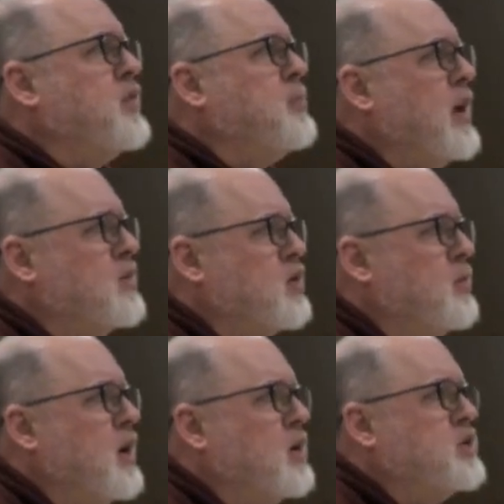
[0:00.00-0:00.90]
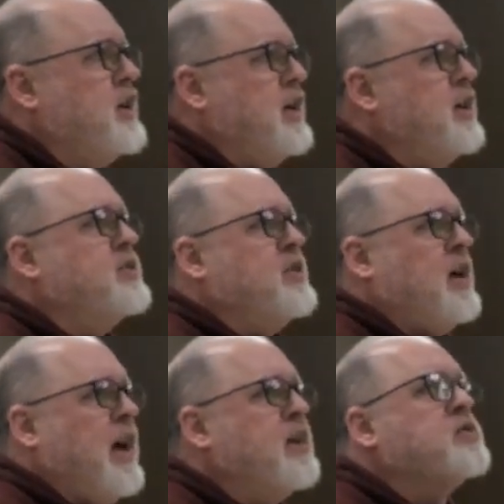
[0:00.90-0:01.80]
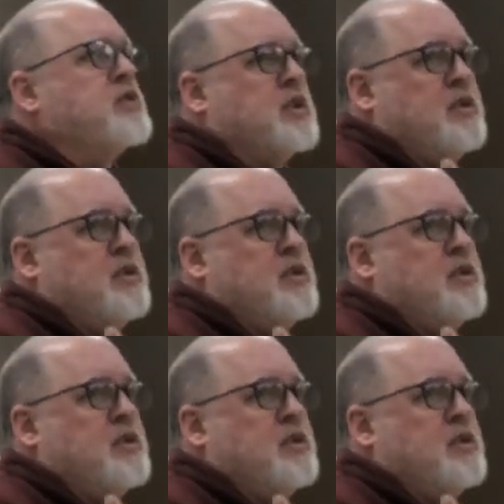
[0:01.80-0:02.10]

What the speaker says: of a better terminology, is Hegel's